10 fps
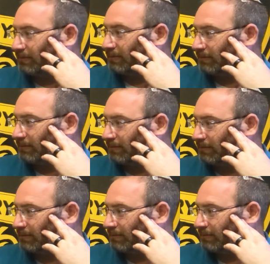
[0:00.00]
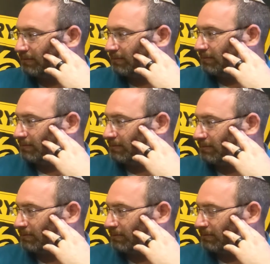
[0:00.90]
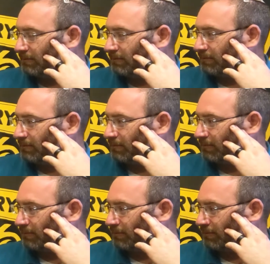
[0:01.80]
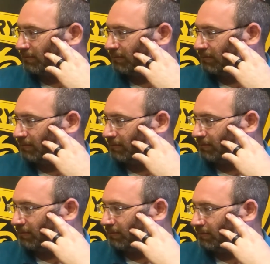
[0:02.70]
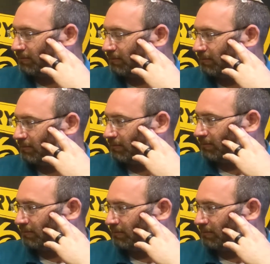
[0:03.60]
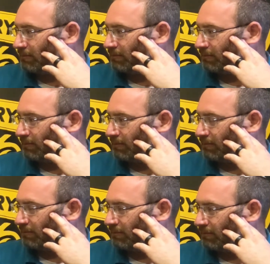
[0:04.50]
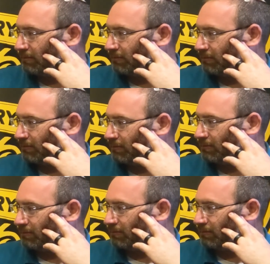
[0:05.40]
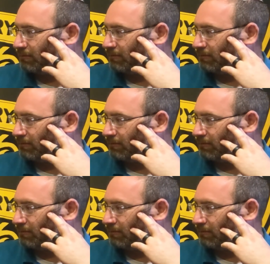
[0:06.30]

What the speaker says: This person isn't speaking.